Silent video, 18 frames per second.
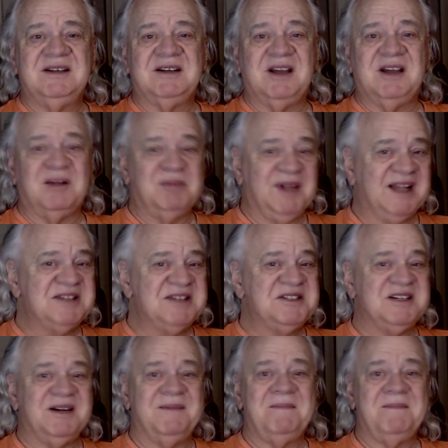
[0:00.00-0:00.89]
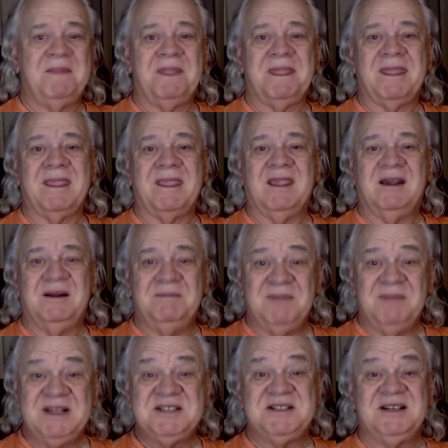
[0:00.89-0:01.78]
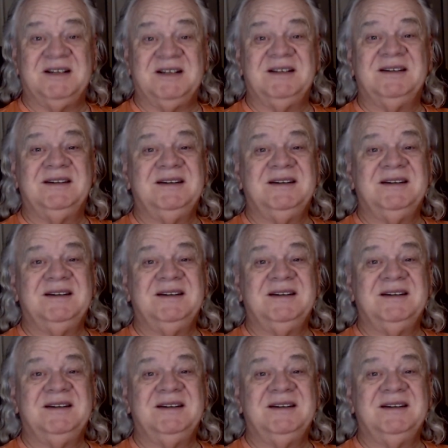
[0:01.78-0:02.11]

God bless you. I miss you.